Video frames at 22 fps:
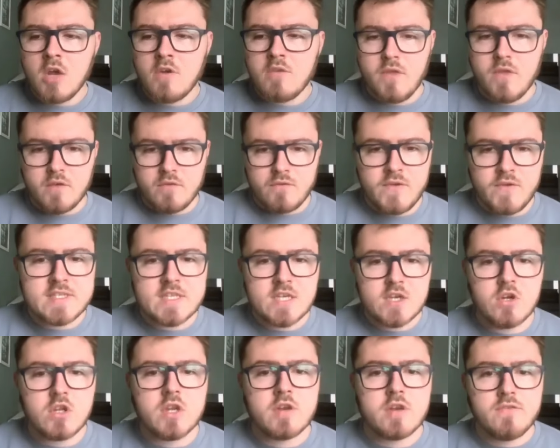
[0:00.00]
the
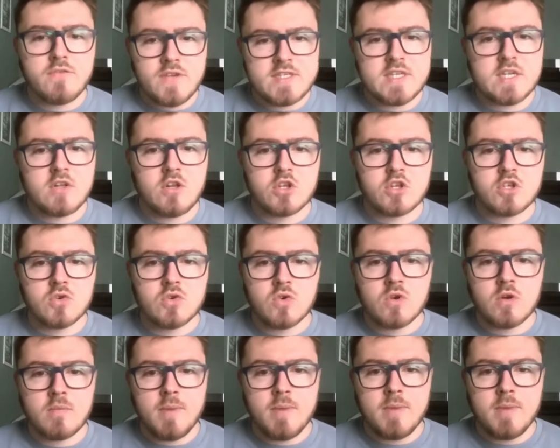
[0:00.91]
physical and
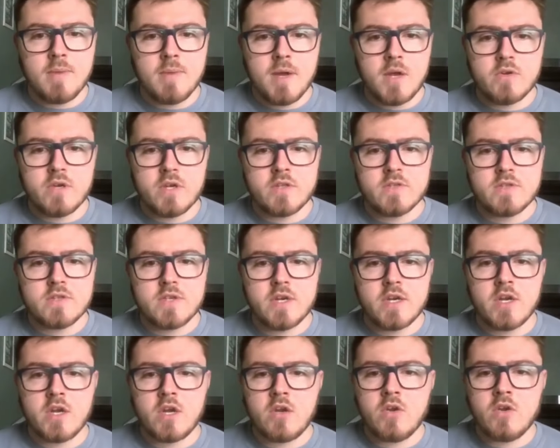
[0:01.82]
physiological components,
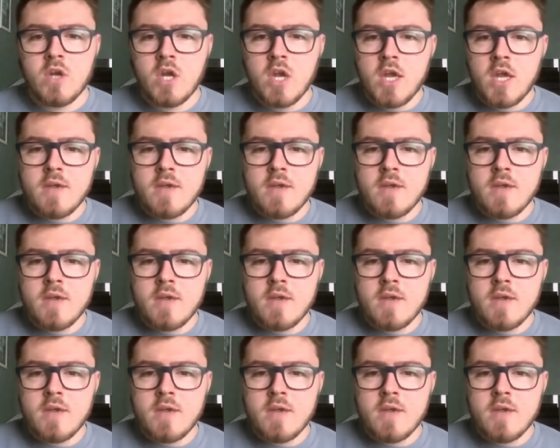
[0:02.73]
you know,